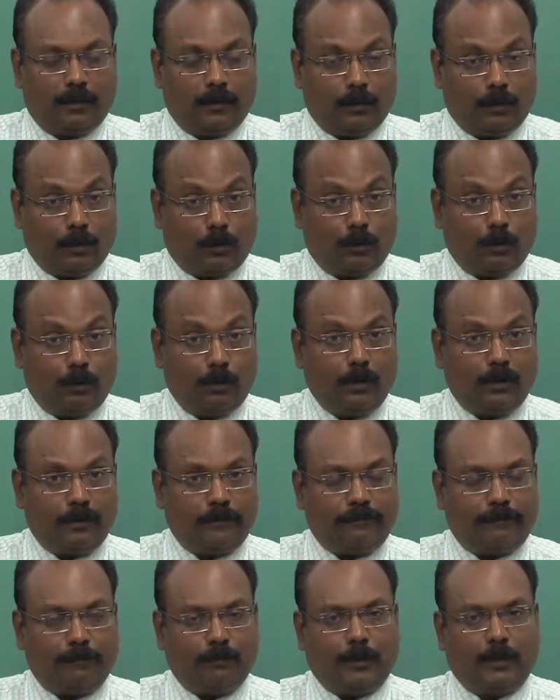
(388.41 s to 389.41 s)
the role
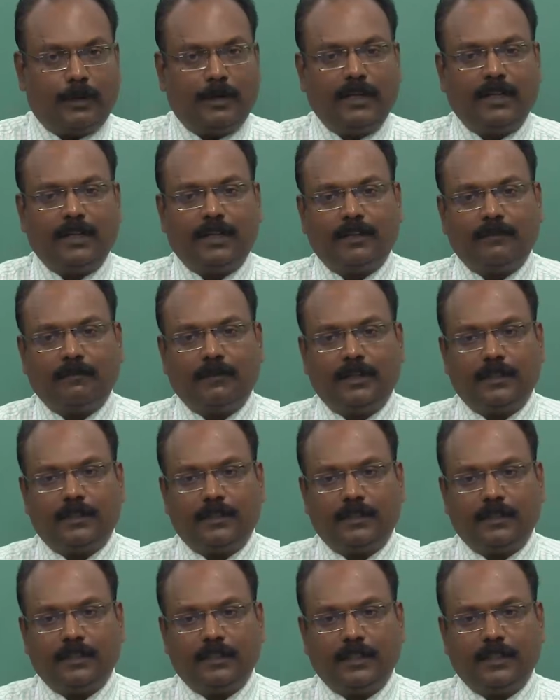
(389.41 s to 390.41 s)
of body
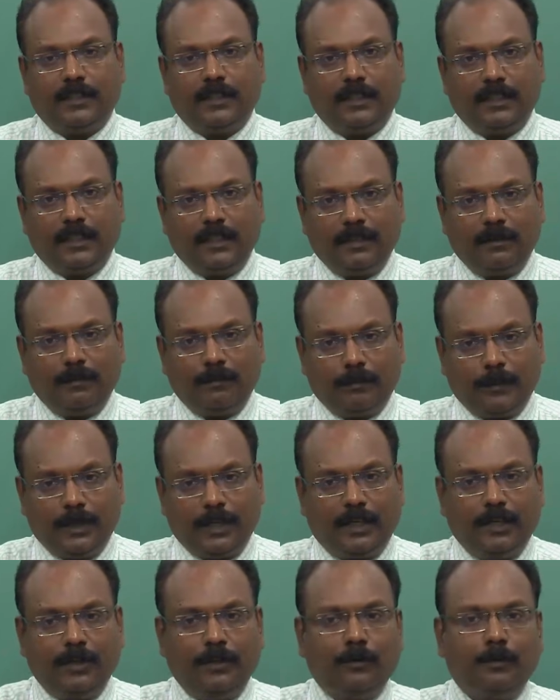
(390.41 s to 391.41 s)
language in
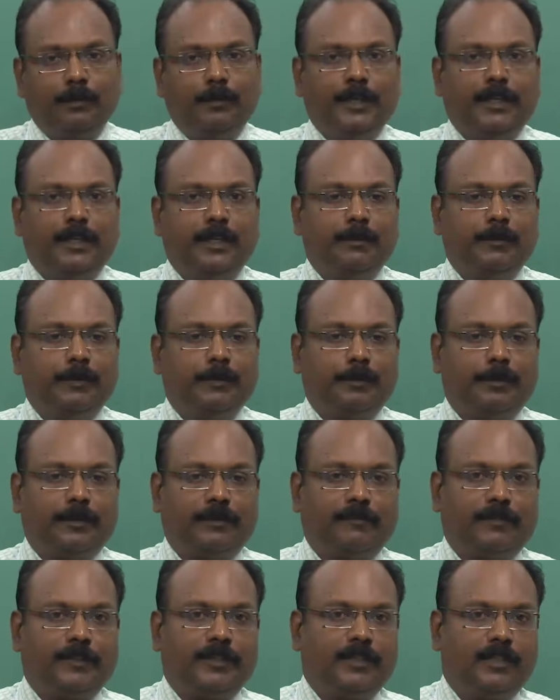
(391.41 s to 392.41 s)
making you become a
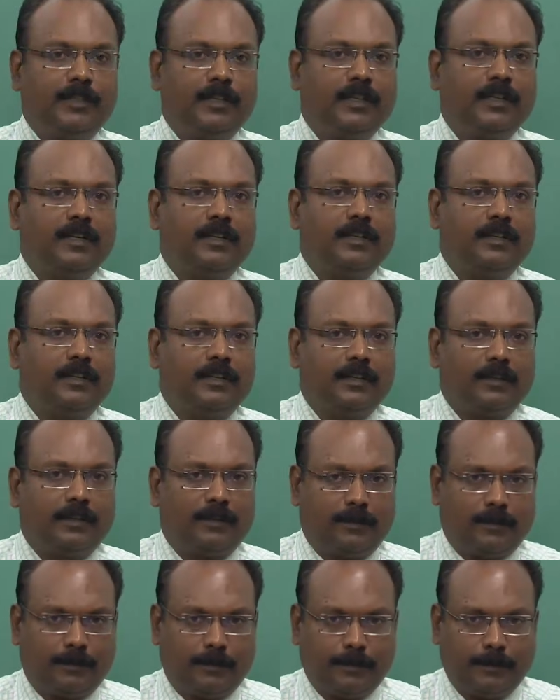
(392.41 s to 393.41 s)

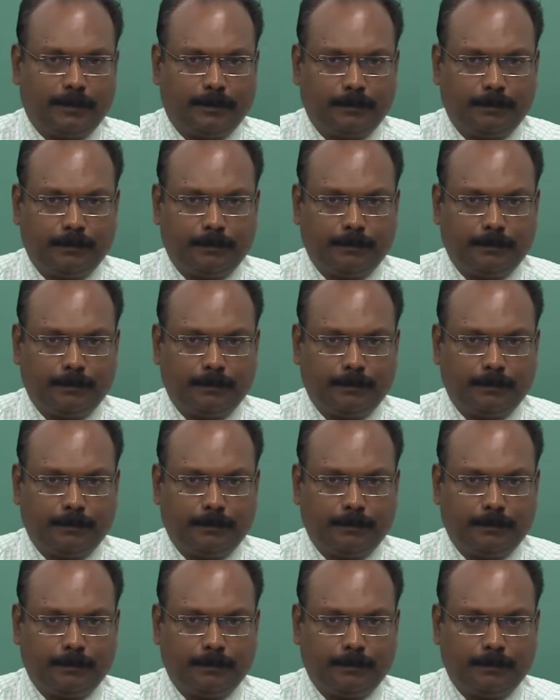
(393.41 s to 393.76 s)
professional